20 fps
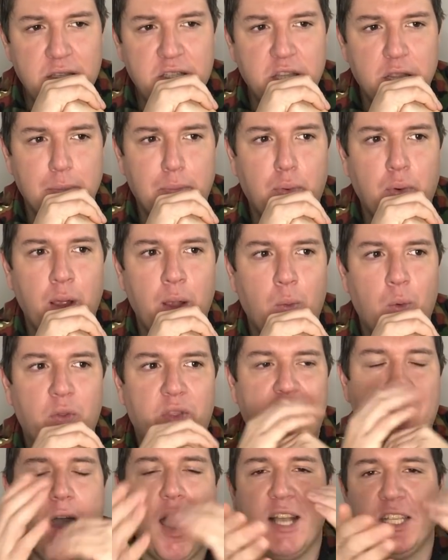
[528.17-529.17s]
to the point where
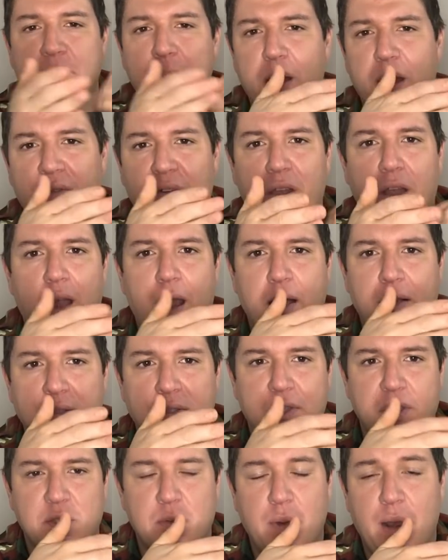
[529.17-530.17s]
the cost benefit
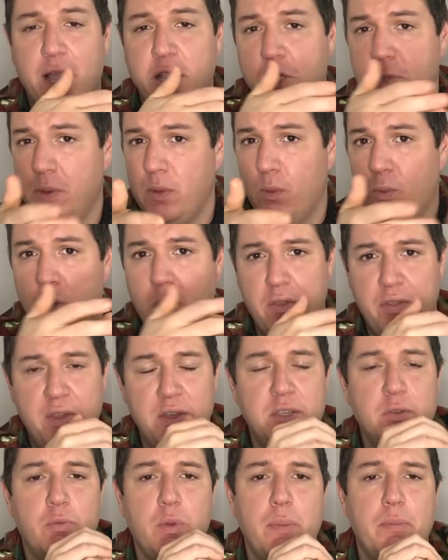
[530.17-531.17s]
analysis would actually be worth
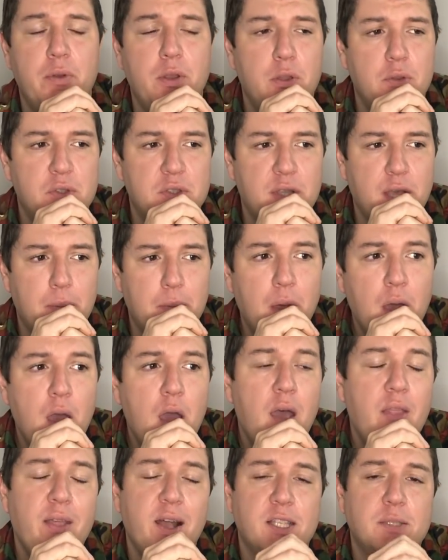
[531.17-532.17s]
it to reproduce them.
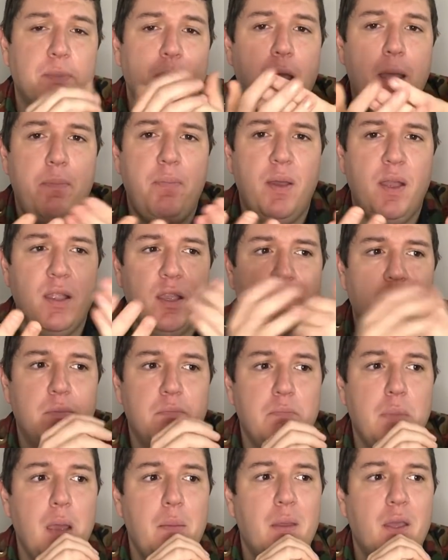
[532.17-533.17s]
That's my
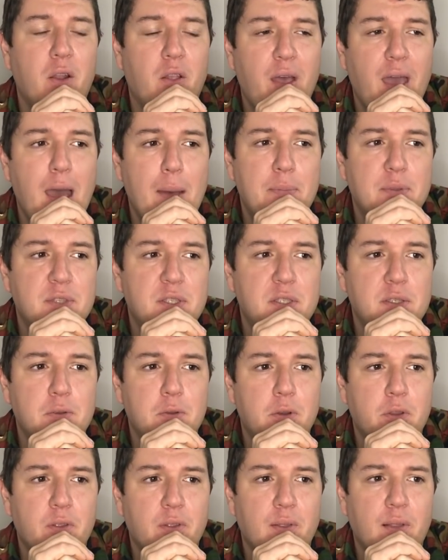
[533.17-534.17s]
opinion. Maybe it'll happen
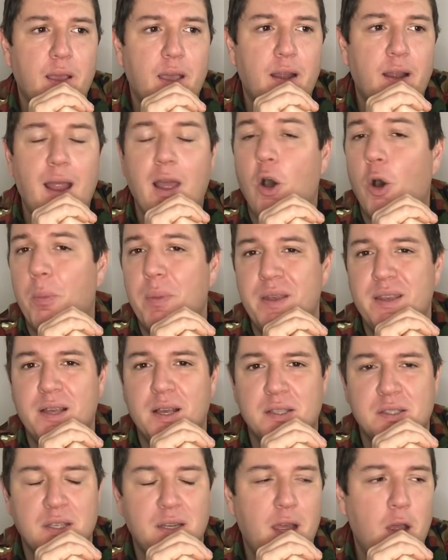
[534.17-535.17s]
sooner than later. I hope it
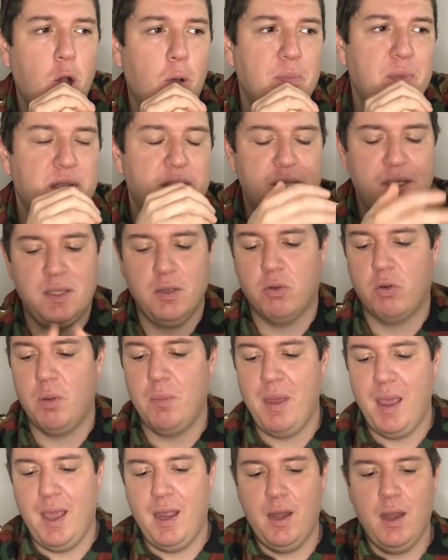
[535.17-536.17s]
doesn't. I hope these still
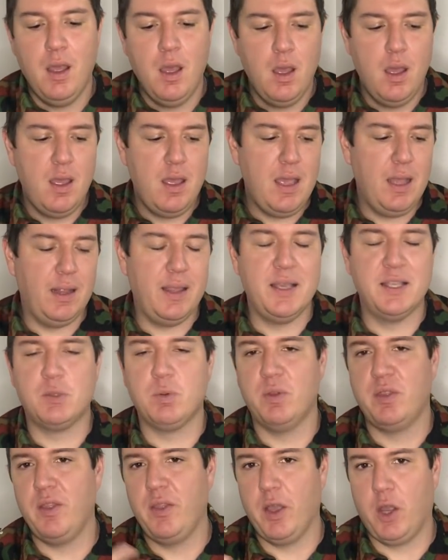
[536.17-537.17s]
remain at
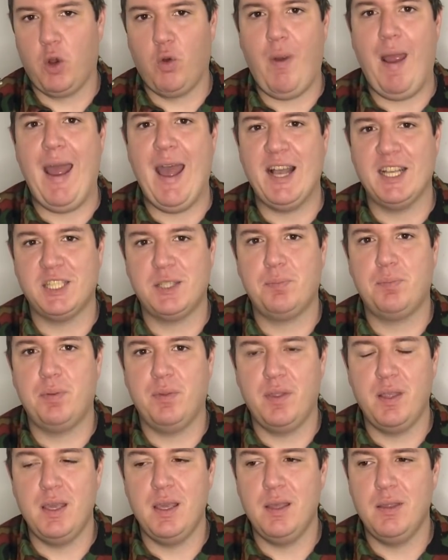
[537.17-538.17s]
least within the grasp,
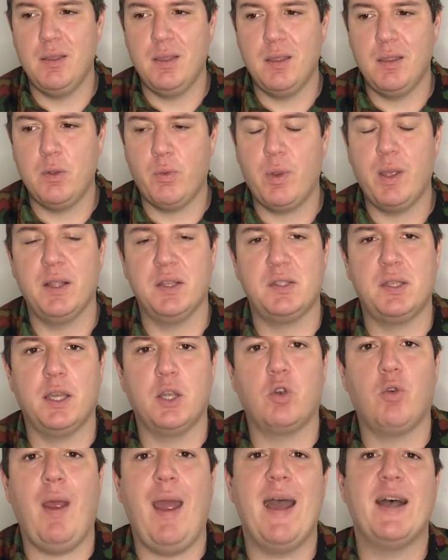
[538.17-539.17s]
the, the
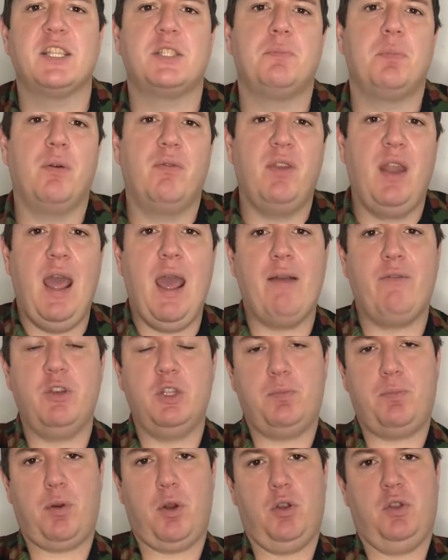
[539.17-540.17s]
realistic grasp of an
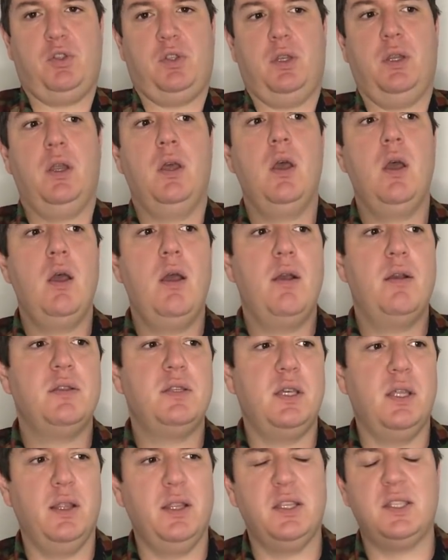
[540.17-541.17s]
average person
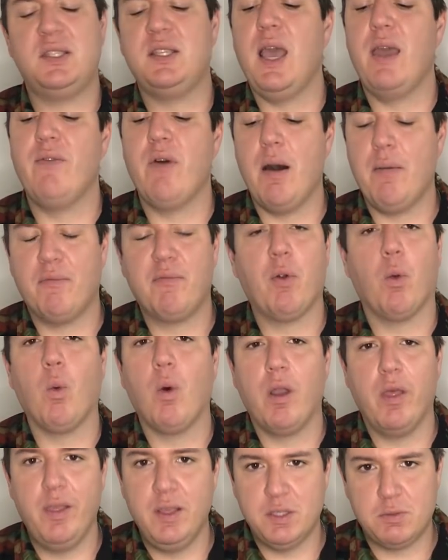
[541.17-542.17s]
to at least save up for
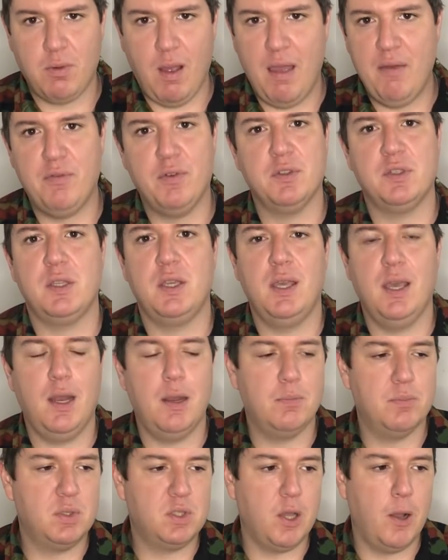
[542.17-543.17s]
one of these rifles and get
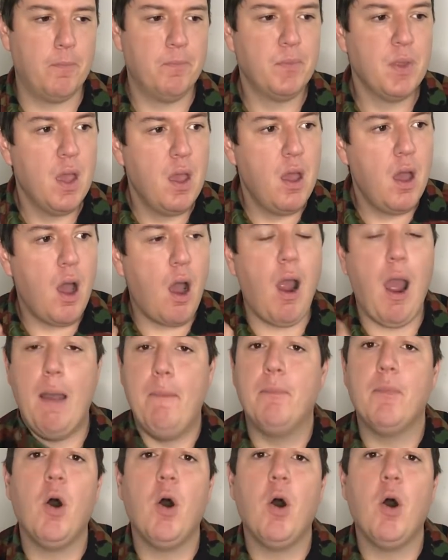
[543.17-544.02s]
them. So, all right,